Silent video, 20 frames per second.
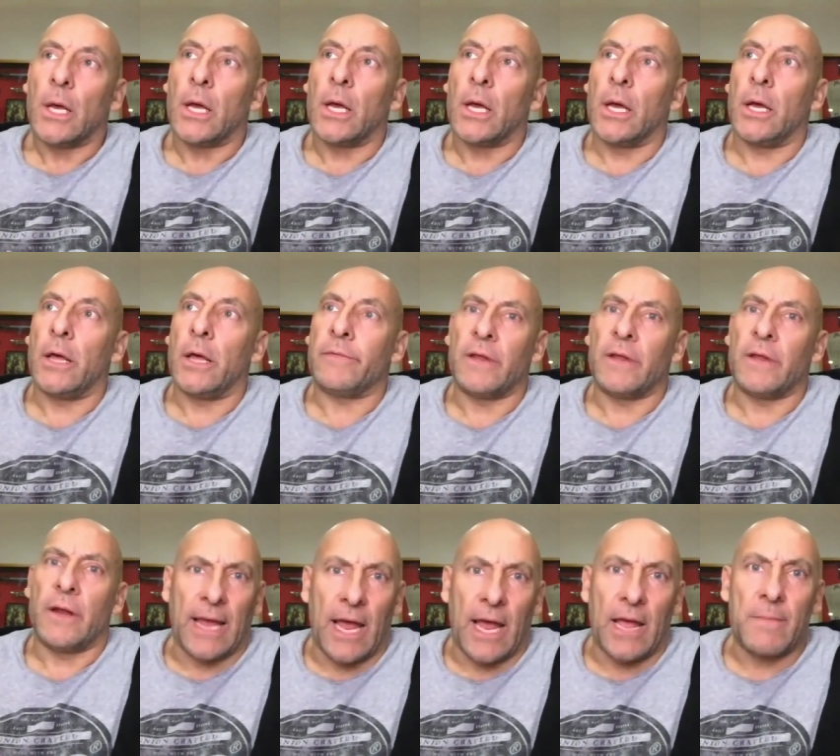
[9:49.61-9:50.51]

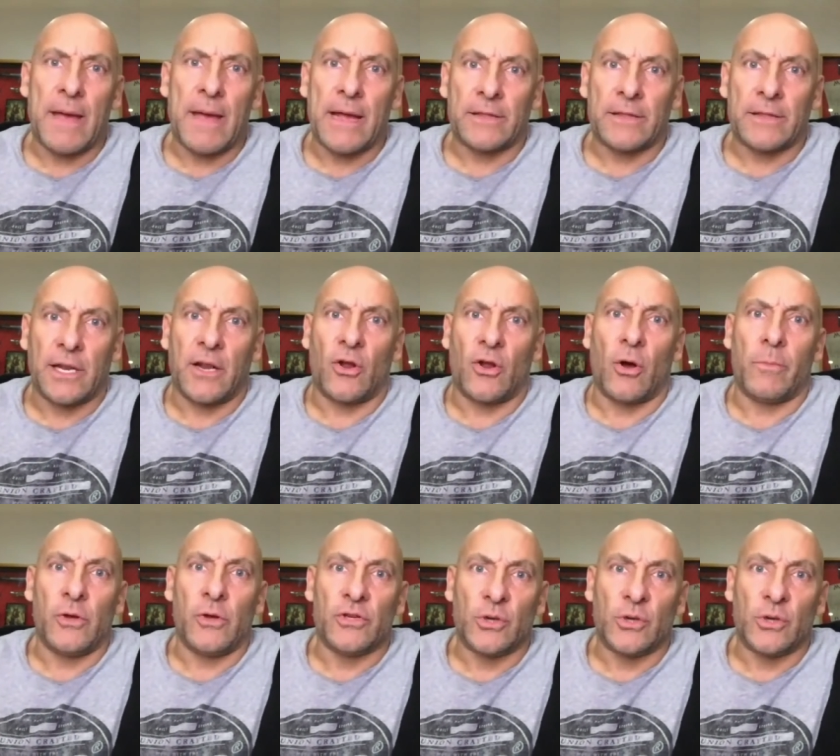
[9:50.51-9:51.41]
Then I came out and did a
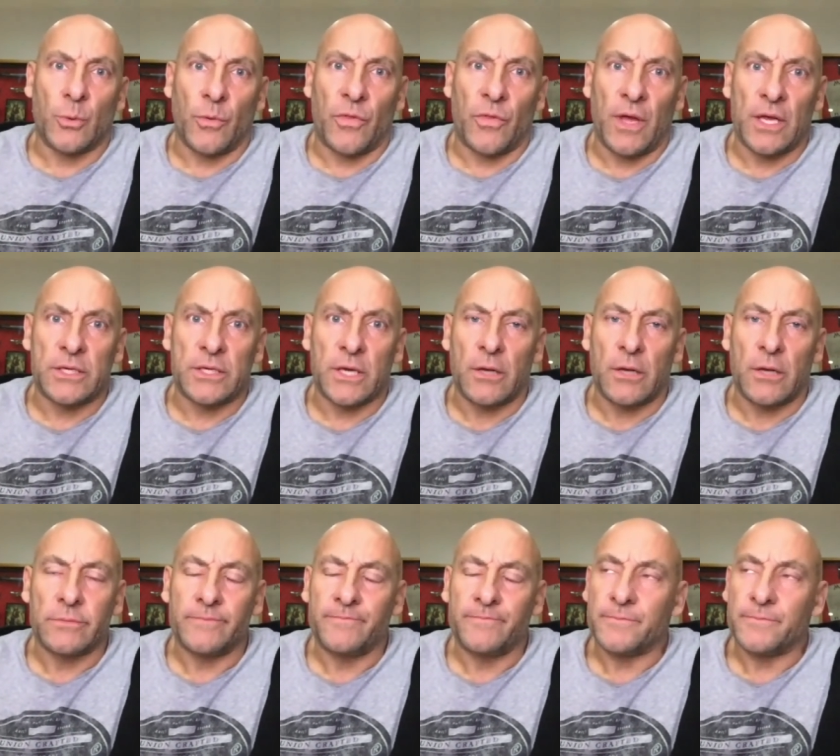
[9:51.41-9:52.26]
lot of musical theatre